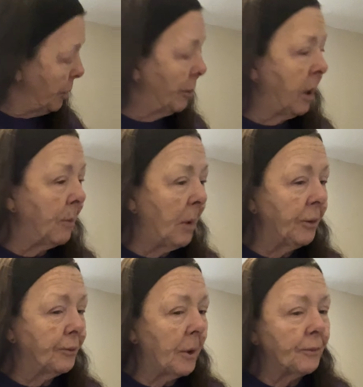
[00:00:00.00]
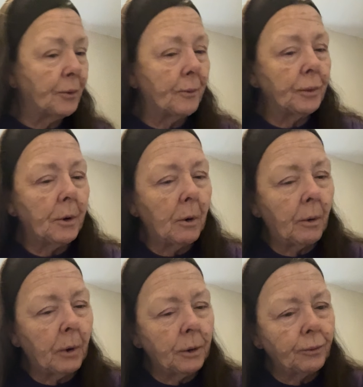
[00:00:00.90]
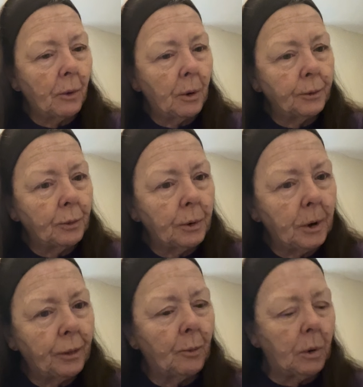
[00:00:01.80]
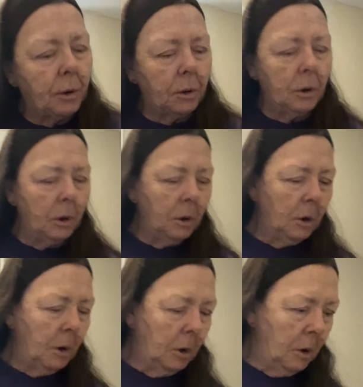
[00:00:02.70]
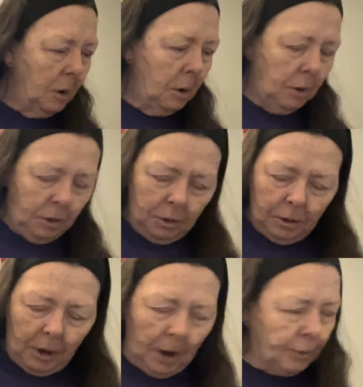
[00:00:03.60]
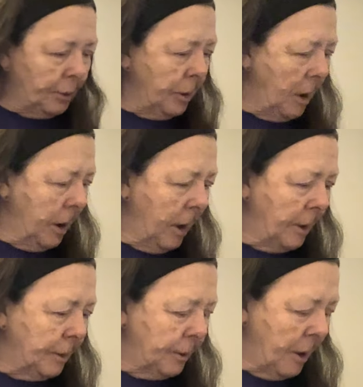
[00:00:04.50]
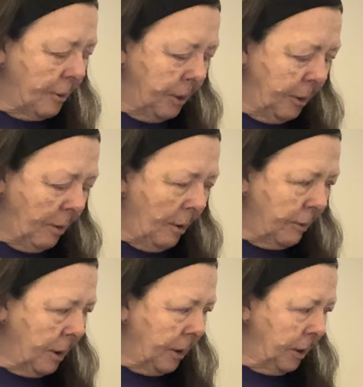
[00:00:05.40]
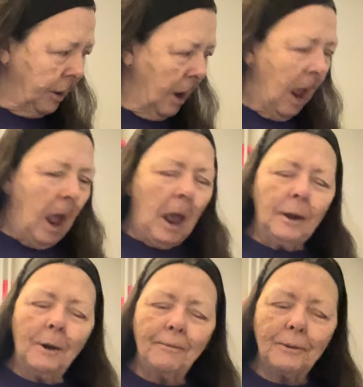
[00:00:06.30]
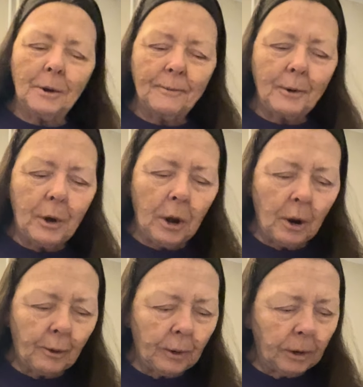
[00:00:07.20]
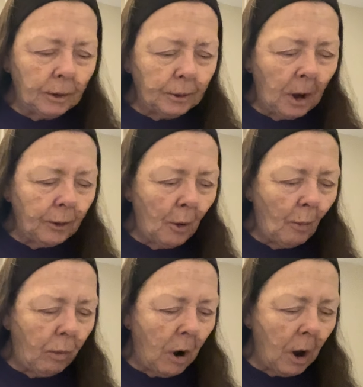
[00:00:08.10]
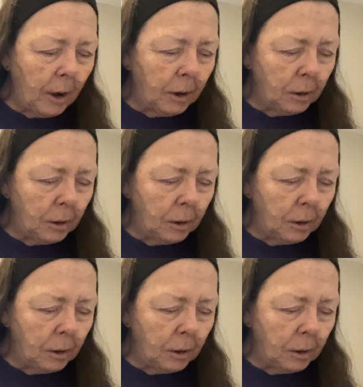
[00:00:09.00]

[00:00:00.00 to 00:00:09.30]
Okay, my stuff's over there. All right, so I'll do another one. And actually, I had it down here already. And I'm feeling very hungry, and I know why.